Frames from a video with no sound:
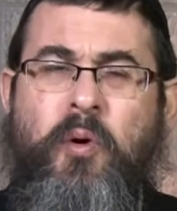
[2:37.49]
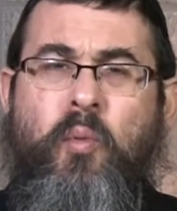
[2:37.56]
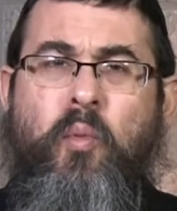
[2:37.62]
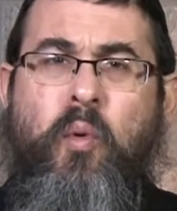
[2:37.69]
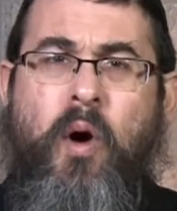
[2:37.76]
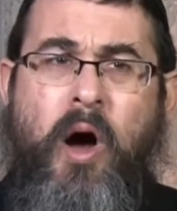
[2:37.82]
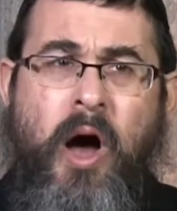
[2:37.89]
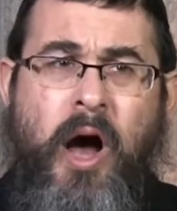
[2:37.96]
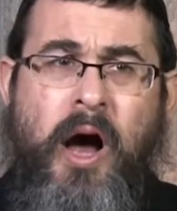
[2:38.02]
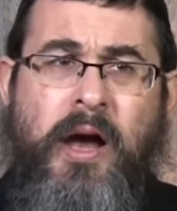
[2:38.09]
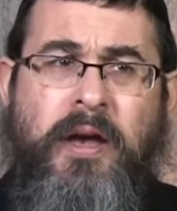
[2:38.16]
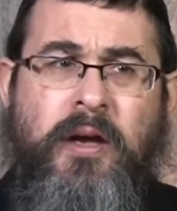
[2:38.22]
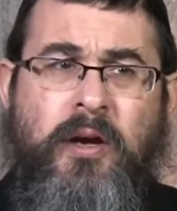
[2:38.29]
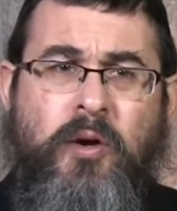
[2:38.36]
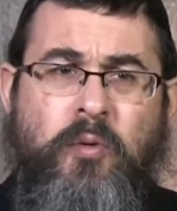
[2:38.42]

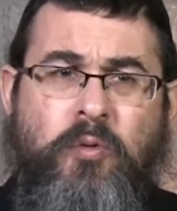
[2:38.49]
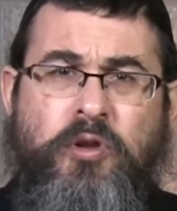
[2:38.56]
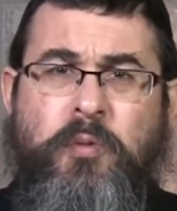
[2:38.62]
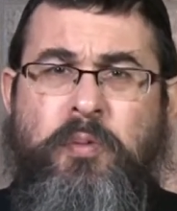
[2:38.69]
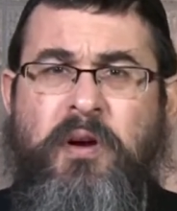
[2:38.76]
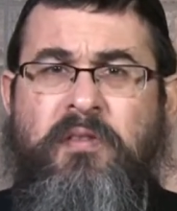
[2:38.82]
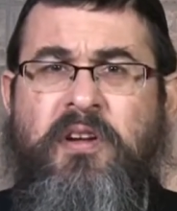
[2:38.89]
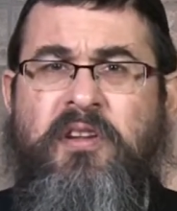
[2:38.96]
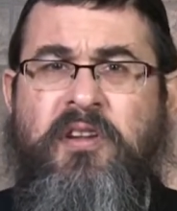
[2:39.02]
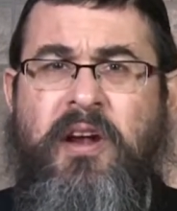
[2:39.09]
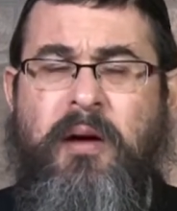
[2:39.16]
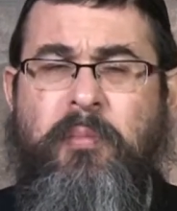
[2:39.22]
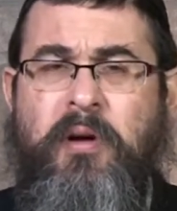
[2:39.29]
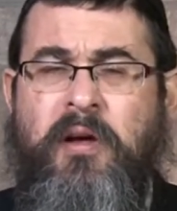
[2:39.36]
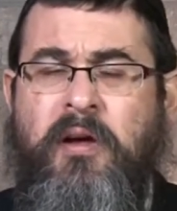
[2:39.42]
Why would the previous
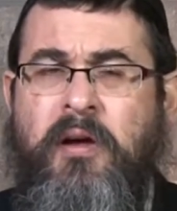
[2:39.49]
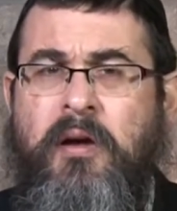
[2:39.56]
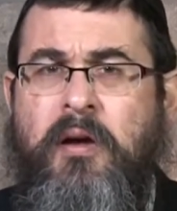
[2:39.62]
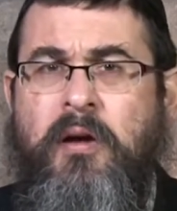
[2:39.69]
Rebbe